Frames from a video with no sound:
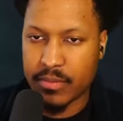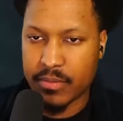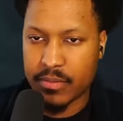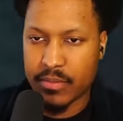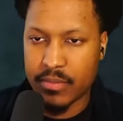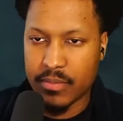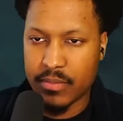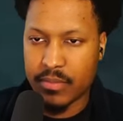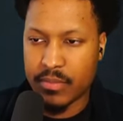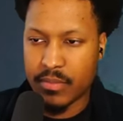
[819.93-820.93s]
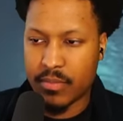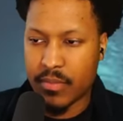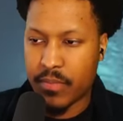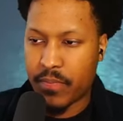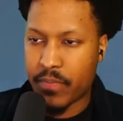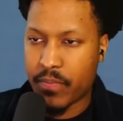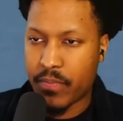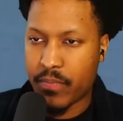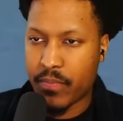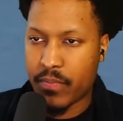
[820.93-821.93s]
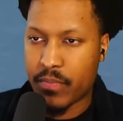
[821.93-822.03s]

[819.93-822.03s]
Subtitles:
Nothing is said.